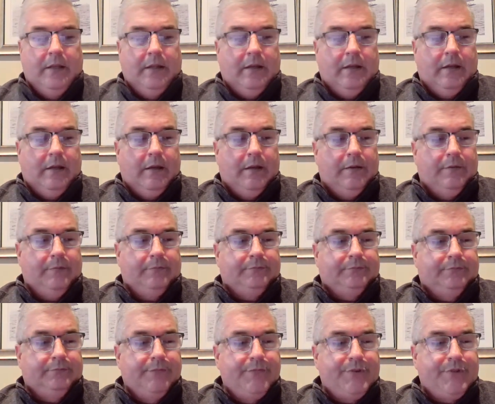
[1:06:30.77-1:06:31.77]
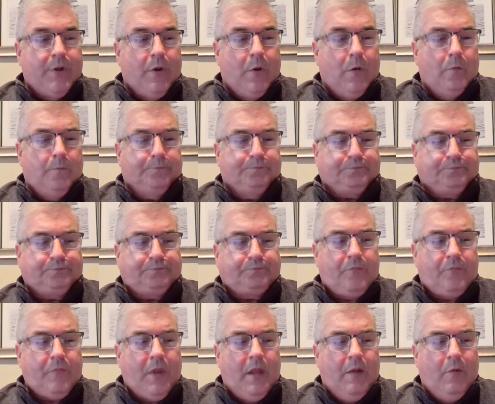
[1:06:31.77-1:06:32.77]
Um, so
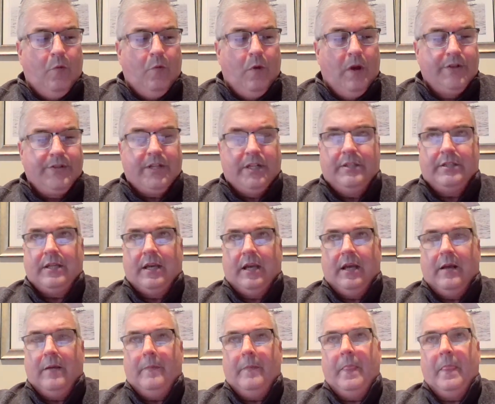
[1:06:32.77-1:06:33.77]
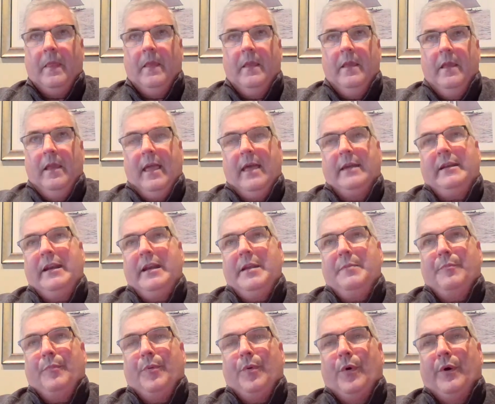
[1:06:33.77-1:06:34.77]
it wasn't um, at
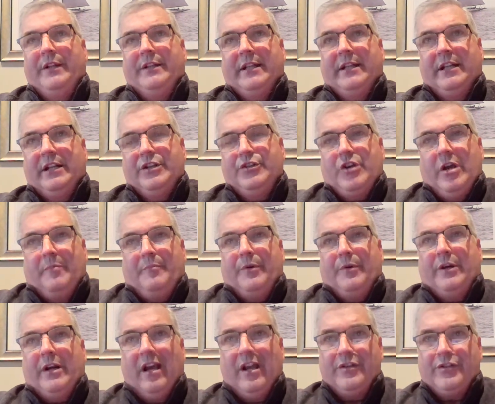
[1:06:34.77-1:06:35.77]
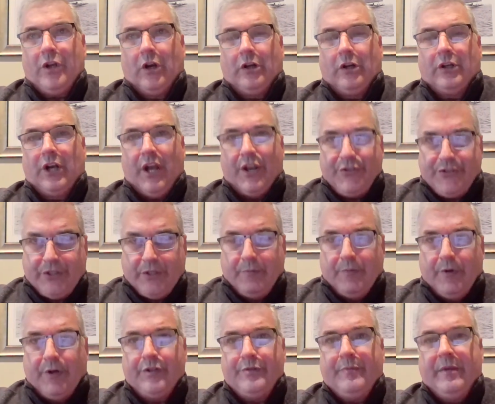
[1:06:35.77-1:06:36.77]
any point that it jeopardized our
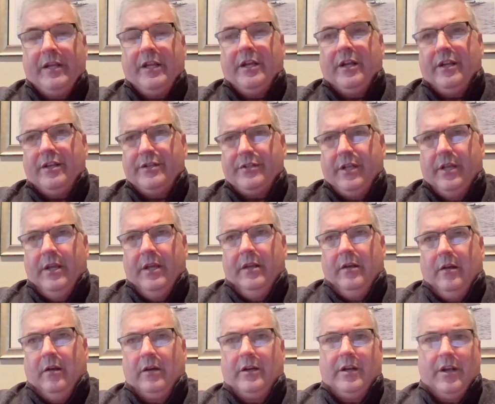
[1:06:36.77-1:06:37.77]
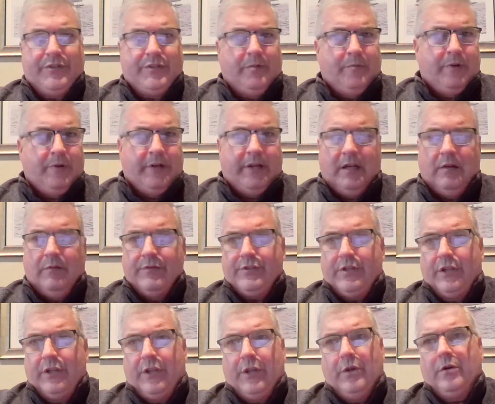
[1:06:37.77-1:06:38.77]
customers because our customer data was
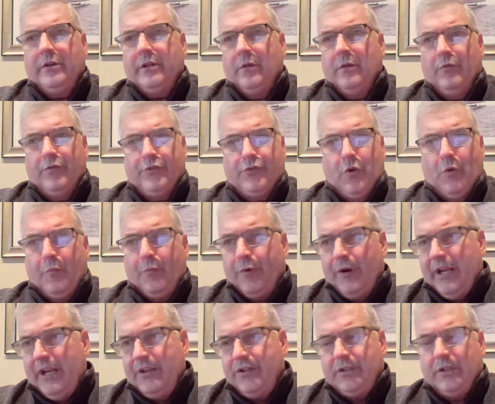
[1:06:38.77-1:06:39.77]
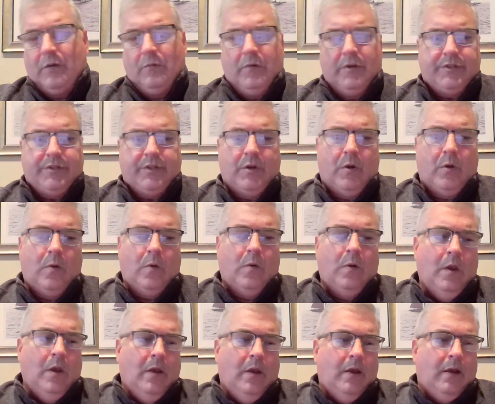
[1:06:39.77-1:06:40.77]
secure. There was no breach. There was no
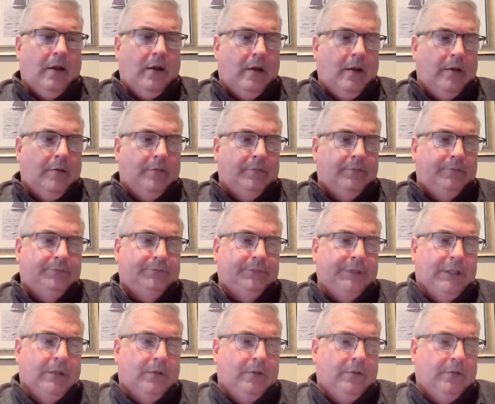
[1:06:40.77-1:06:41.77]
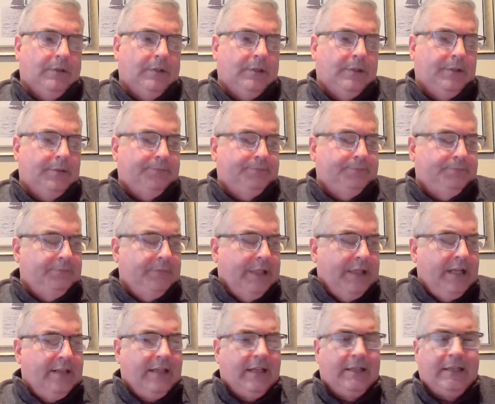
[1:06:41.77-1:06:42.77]
um, you know uh,
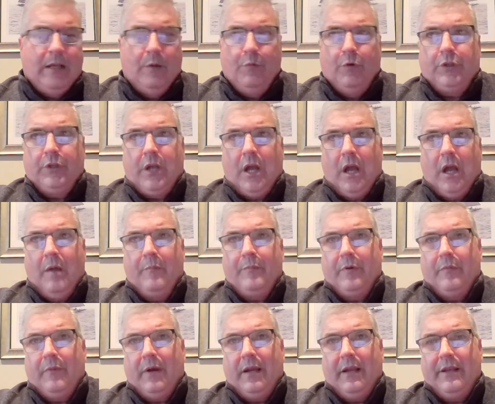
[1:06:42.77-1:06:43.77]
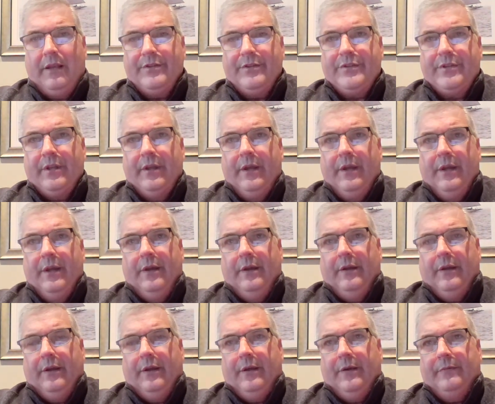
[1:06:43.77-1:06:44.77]
anything that would compromise.
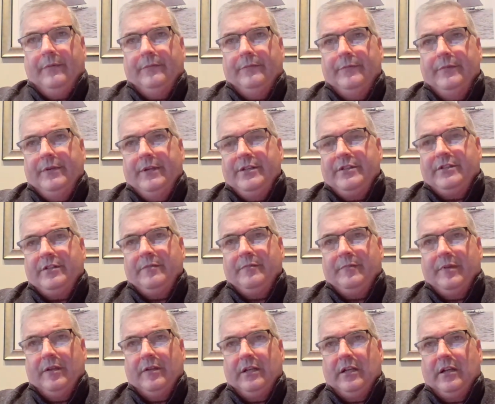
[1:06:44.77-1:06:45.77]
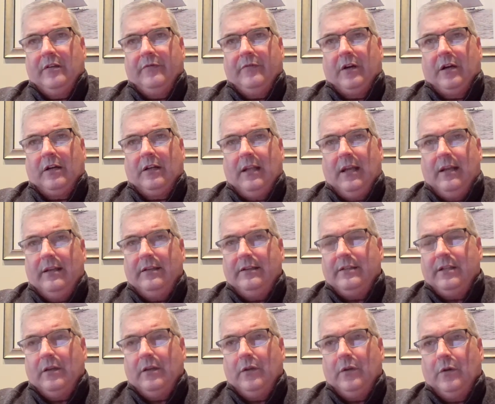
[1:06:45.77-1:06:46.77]
Um, the stability of our
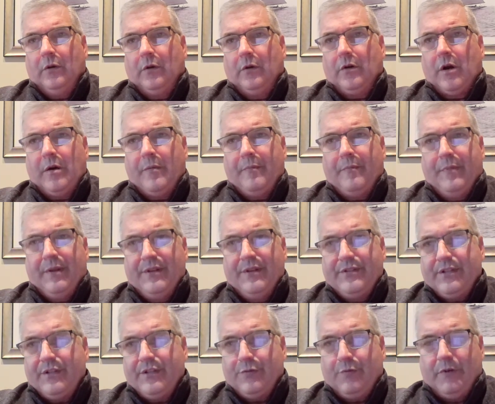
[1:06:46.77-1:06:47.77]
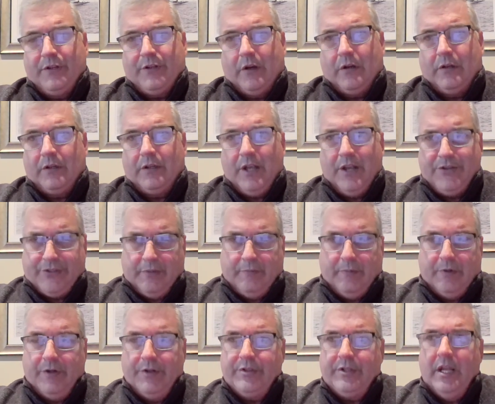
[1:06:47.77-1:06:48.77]
clientele or our business with our
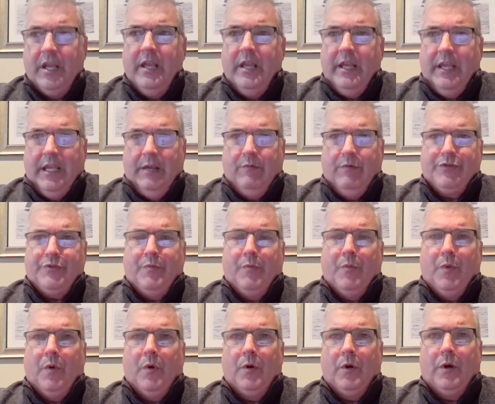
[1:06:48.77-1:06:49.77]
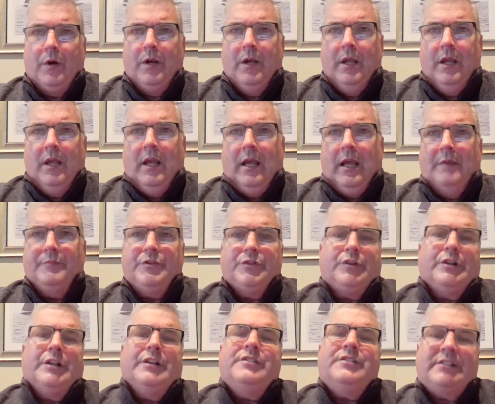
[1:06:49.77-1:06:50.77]
customers. It was more, I'm just
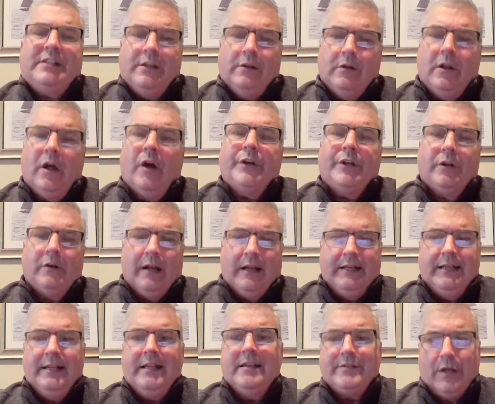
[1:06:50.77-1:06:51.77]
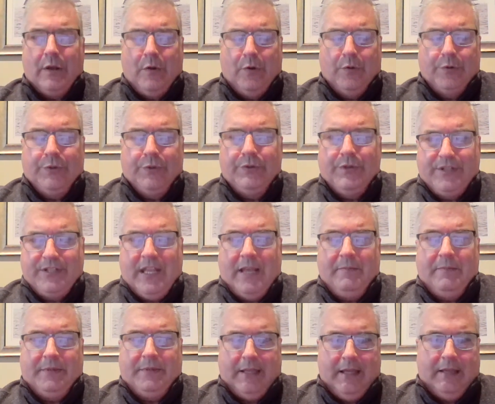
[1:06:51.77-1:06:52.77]
going to steal all your ideas and go do the
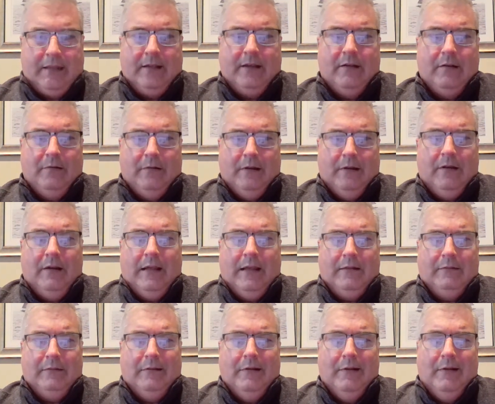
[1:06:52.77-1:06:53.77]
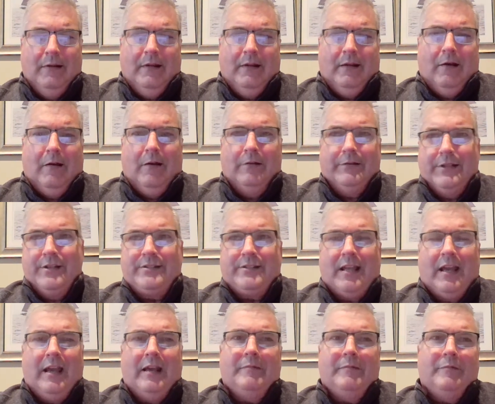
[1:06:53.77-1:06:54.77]
same thing. And all this
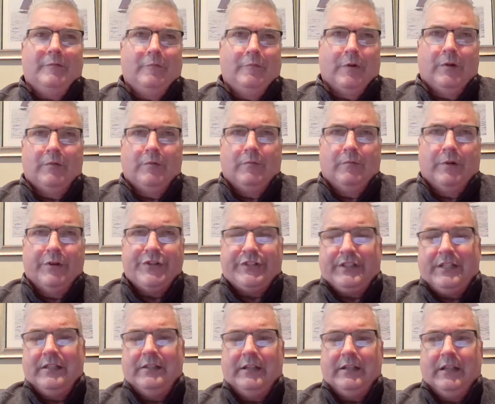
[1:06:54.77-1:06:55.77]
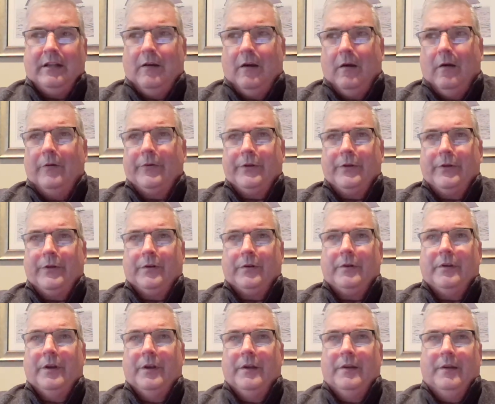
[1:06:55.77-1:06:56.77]
time, we're, we're stealing all
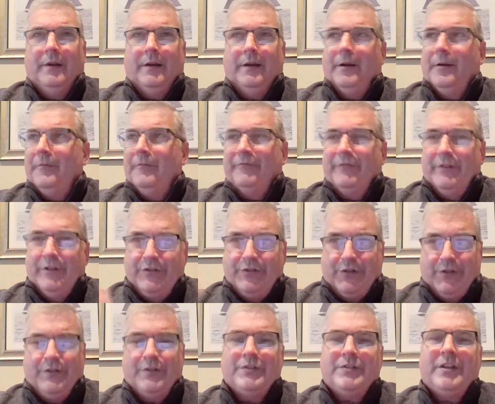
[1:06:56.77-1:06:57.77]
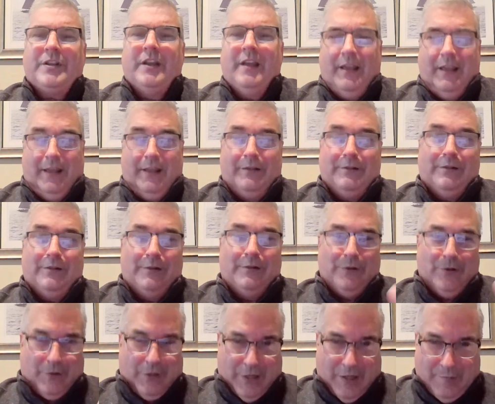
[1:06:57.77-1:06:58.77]
your uh, visions and
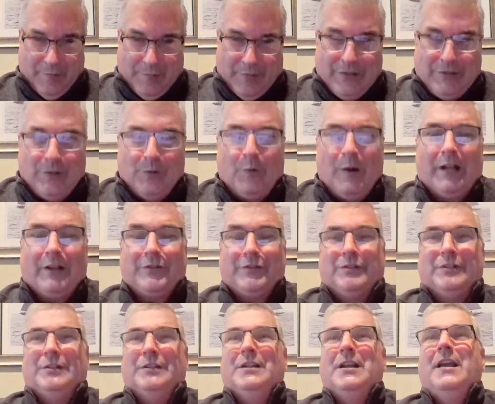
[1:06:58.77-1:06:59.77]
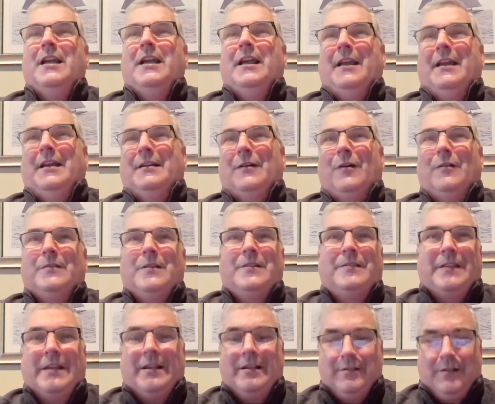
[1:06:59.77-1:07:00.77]
your company direction and all the
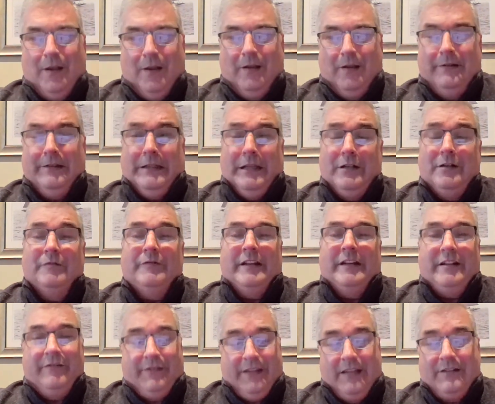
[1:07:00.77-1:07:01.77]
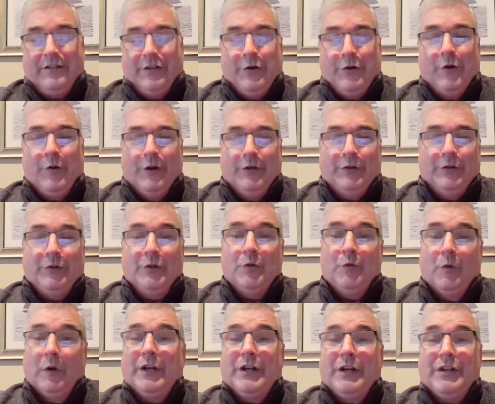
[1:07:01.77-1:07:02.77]
things, the innovative things that you're going to do.
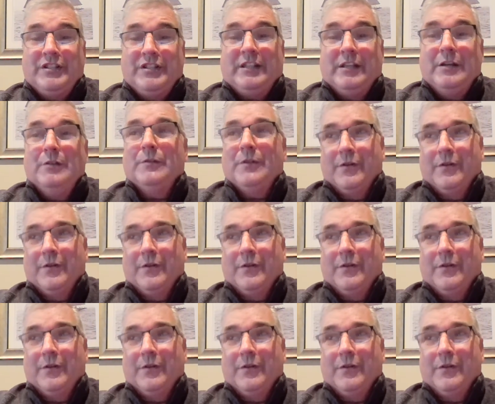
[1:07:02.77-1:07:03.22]
We're going to steal